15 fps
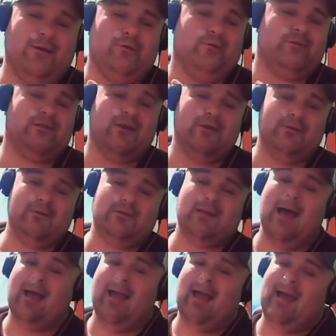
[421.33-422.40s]
fan of this
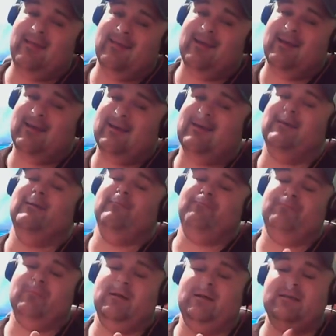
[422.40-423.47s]
figure. Big
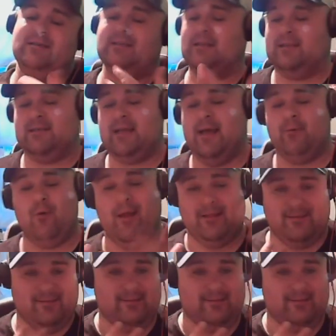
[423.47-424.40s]
fan of the Usos.